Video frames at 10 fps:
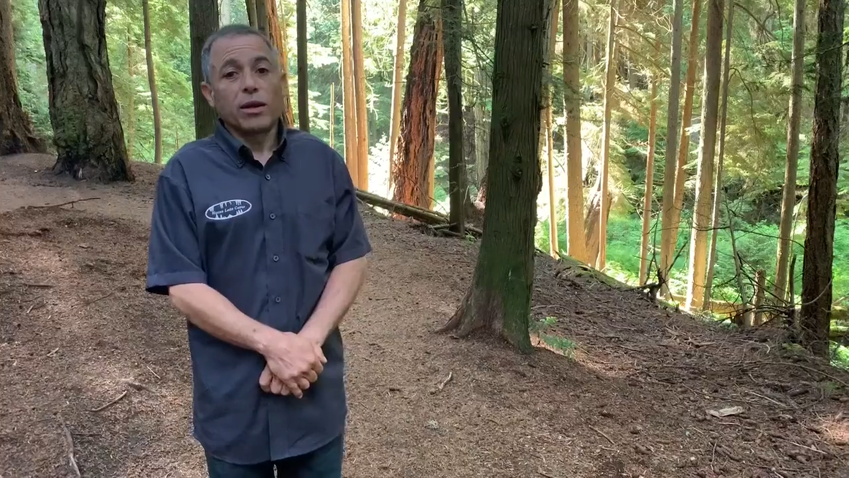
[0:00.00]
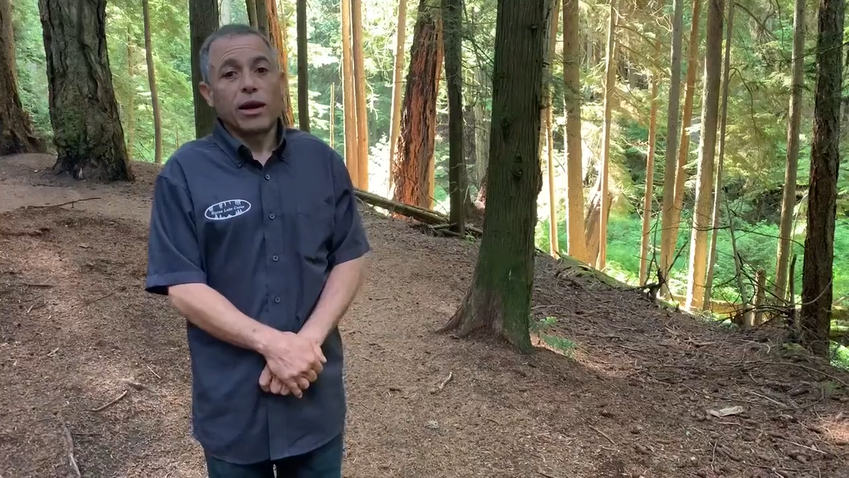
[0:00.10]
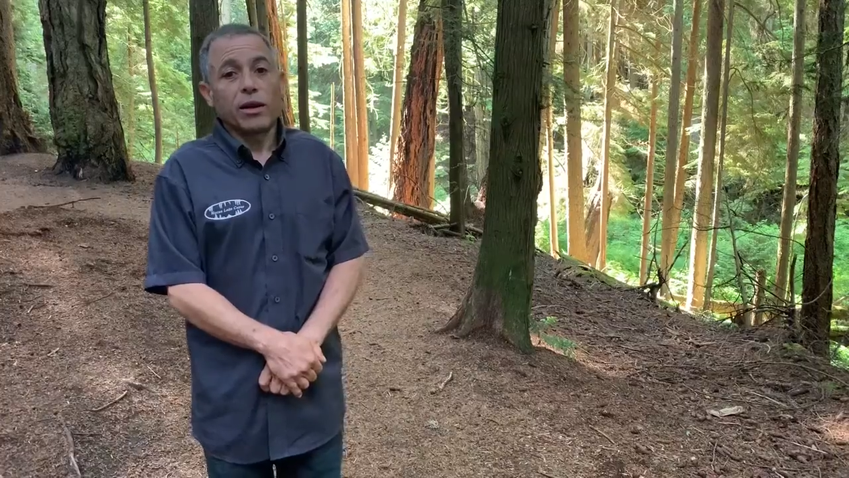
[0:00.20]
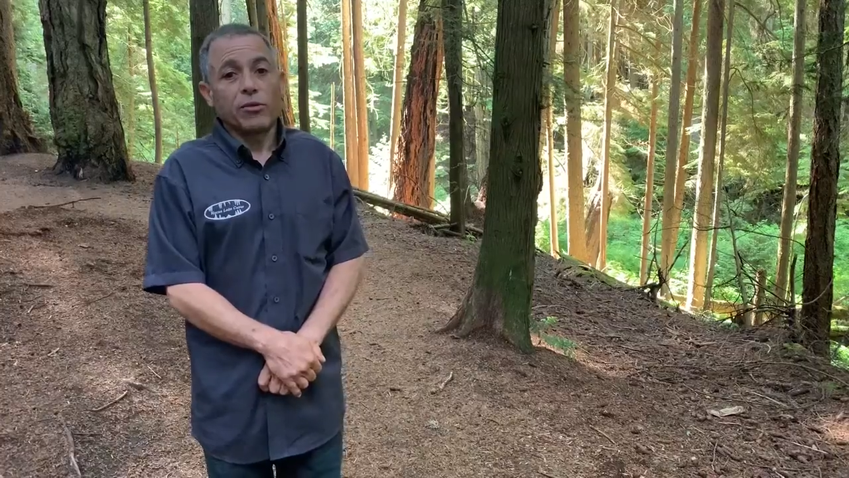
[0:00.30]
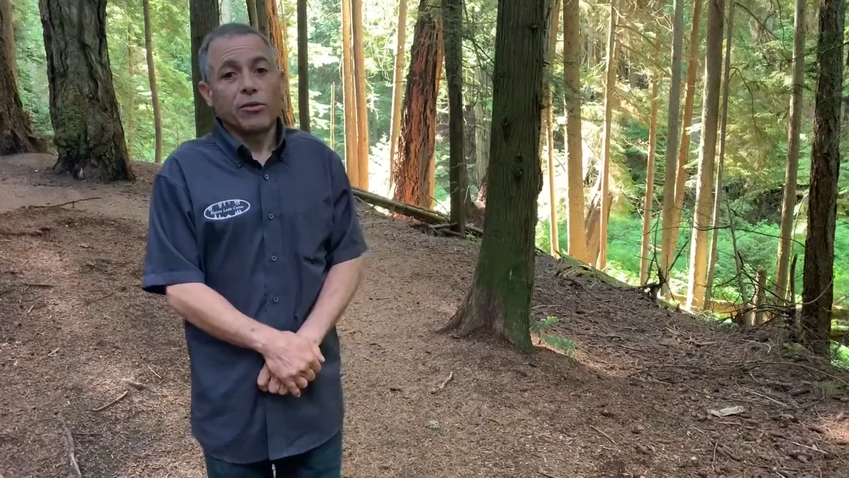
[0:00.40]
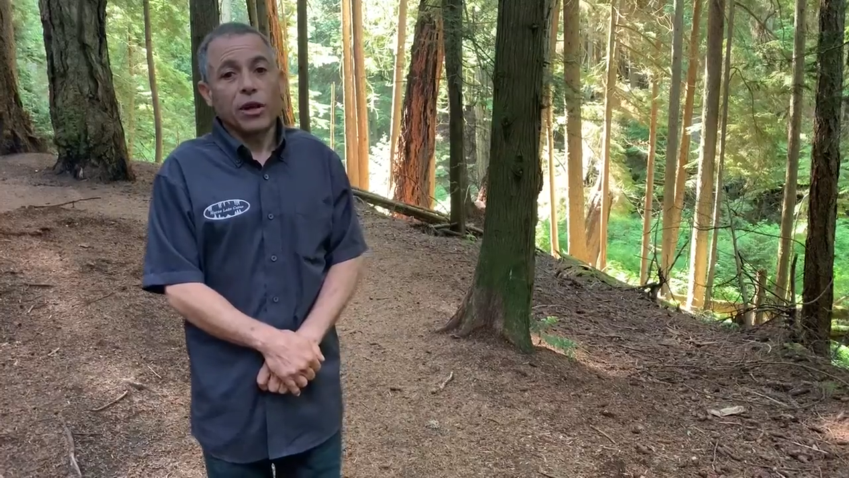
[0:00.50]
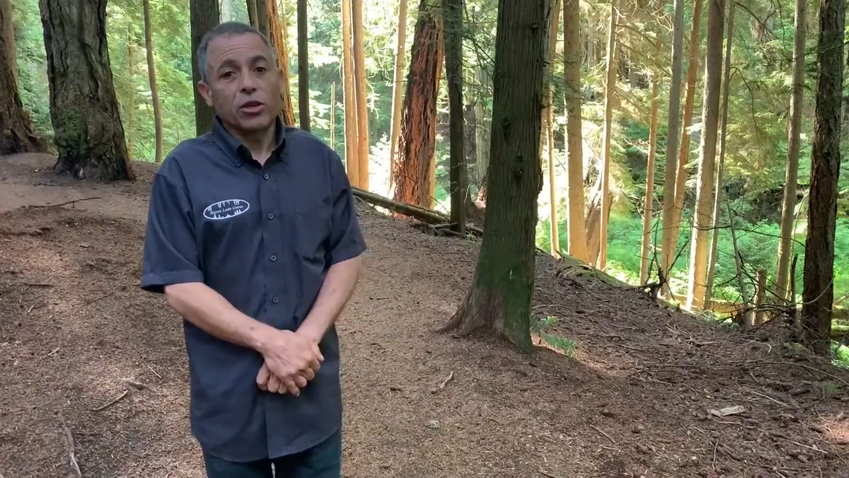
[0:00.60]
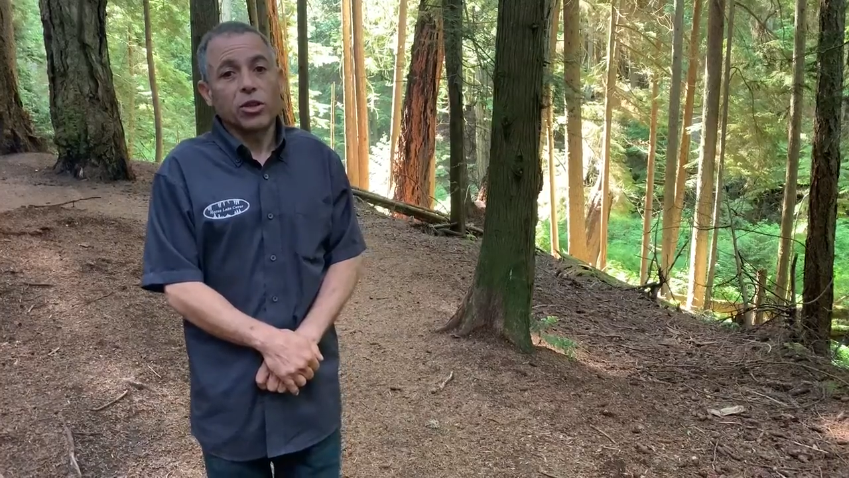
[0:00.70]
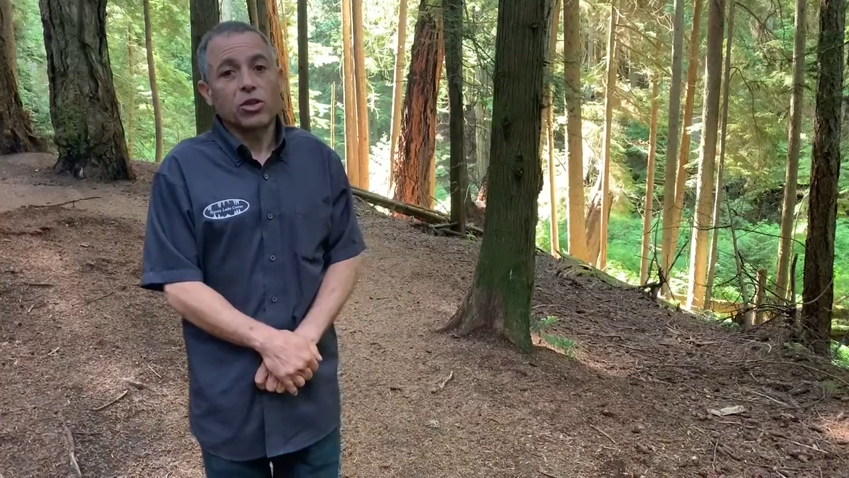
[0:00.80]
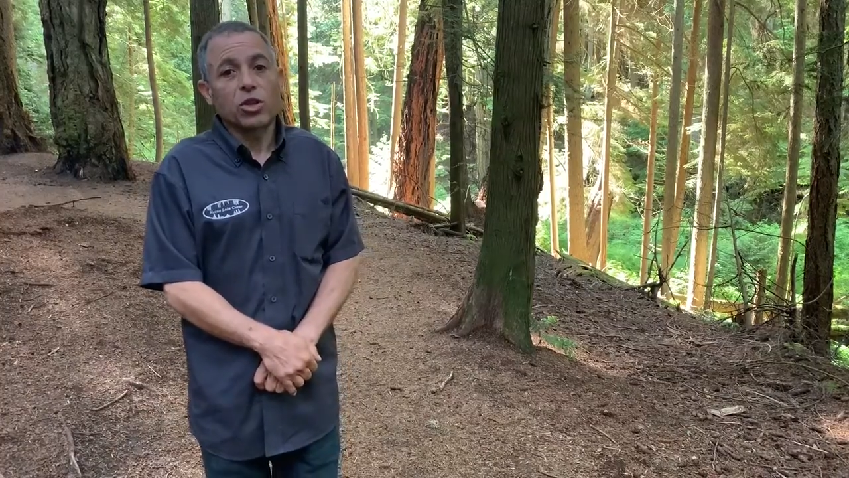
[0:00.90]
and it
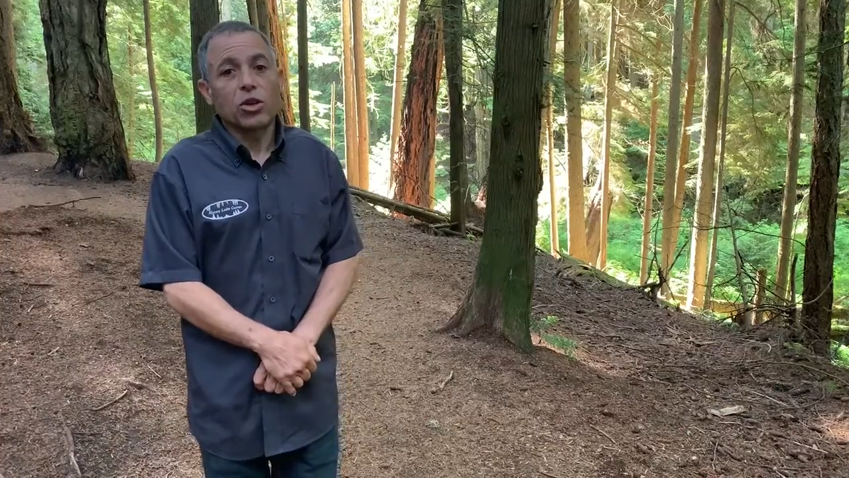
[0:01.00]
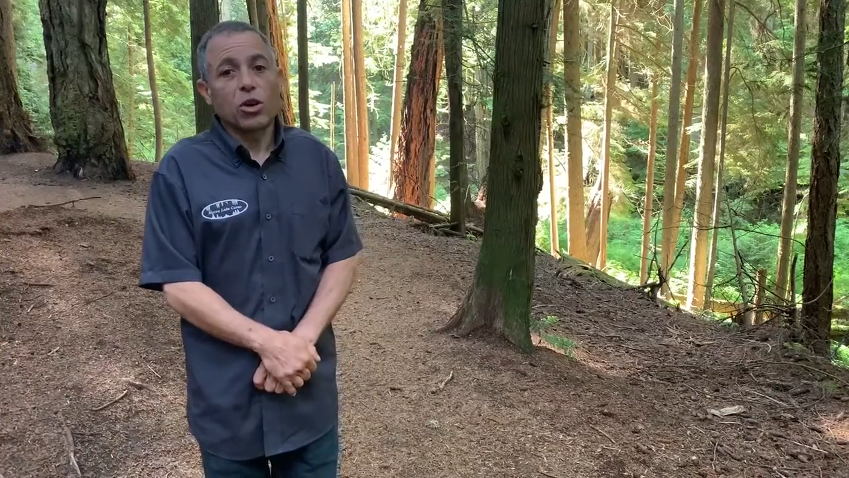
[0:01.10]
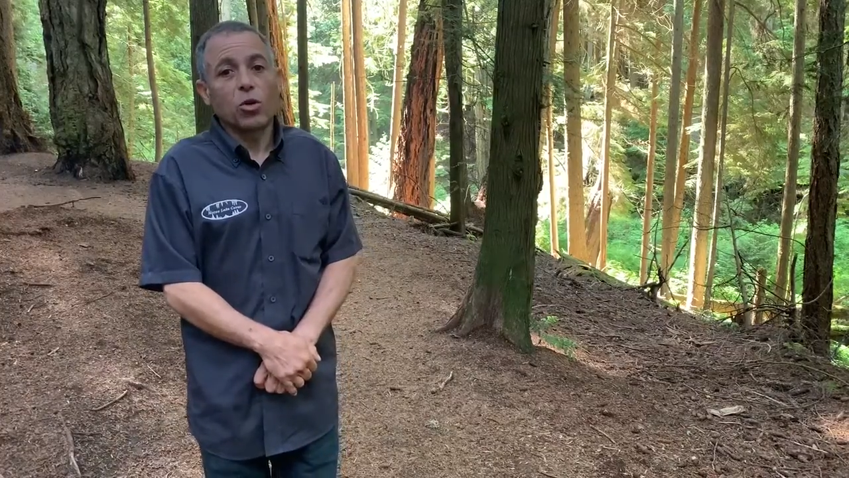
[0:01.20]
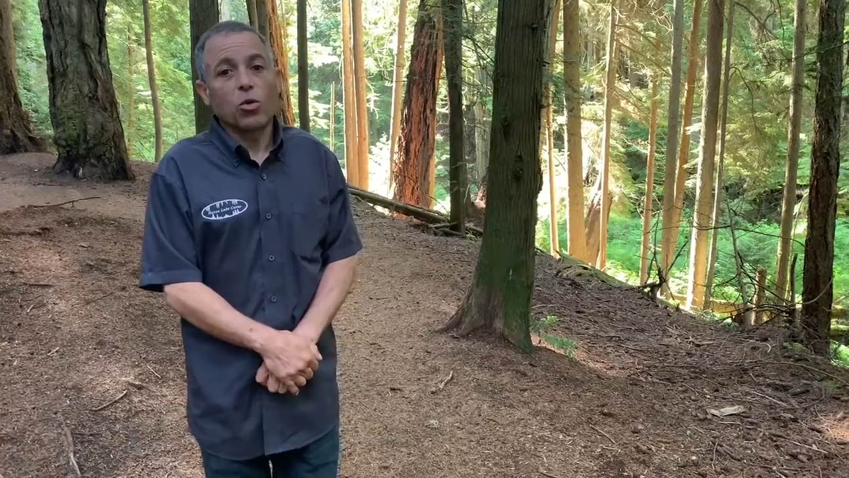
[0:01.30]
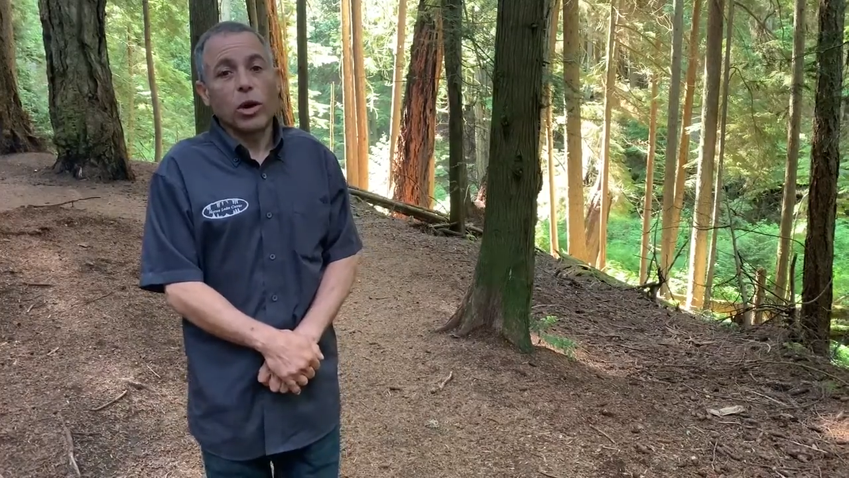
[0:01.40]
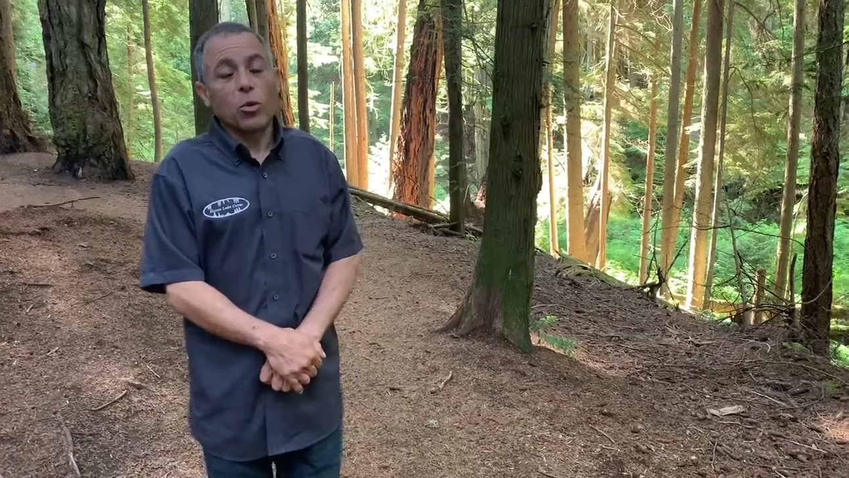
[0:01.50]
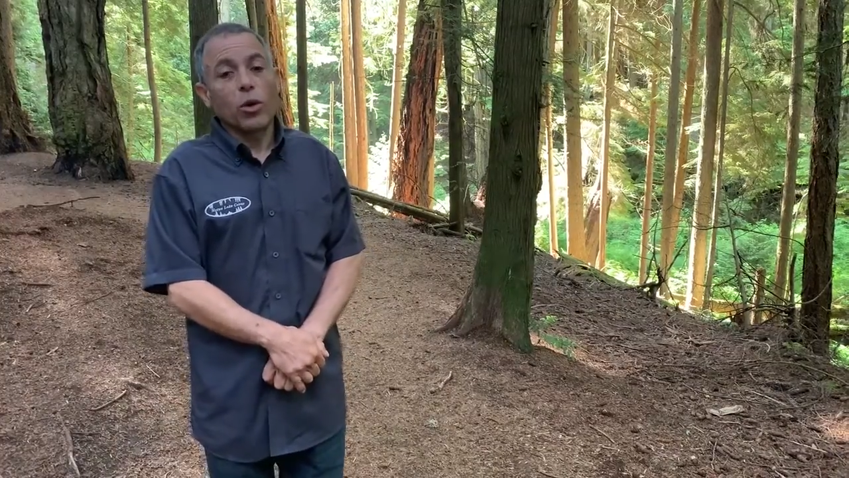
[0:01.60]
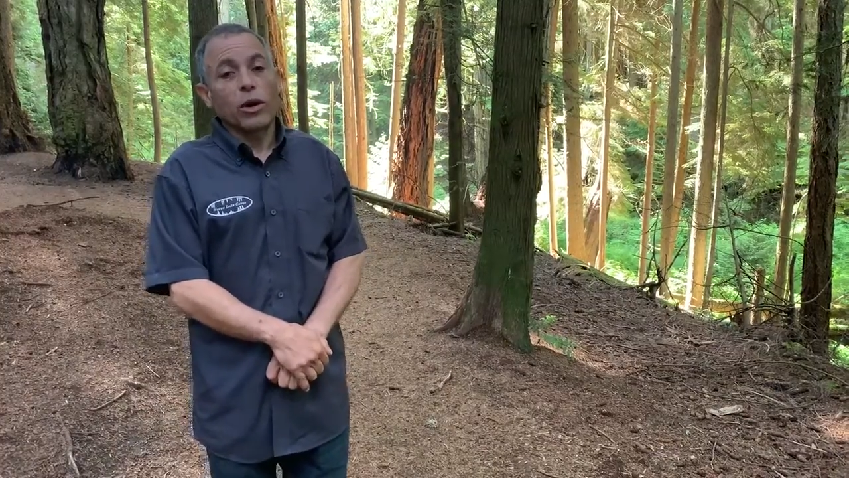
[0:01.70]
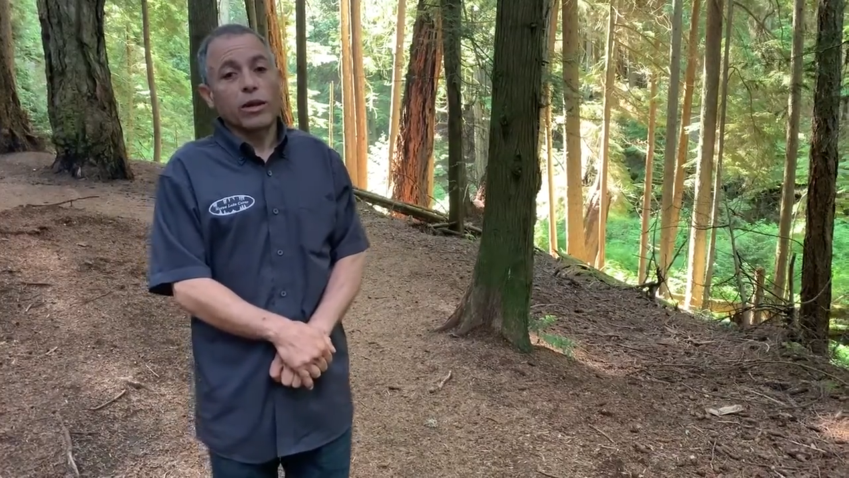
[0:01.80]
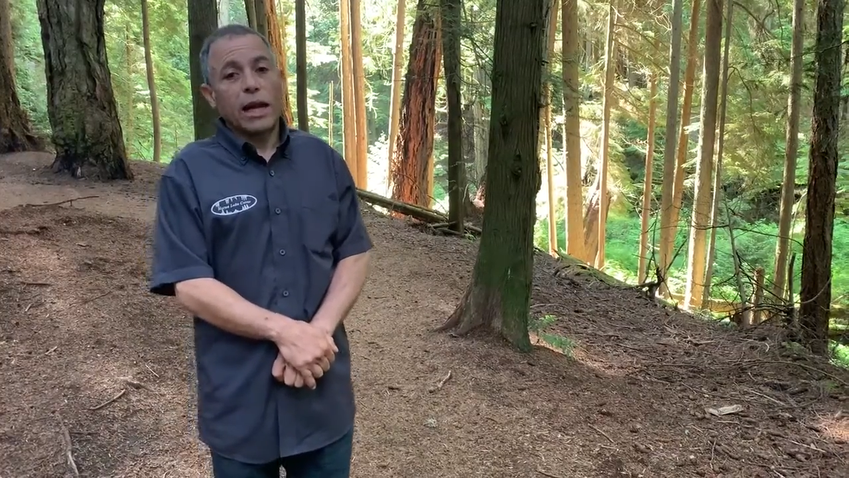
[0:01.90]
felt good to know we weren't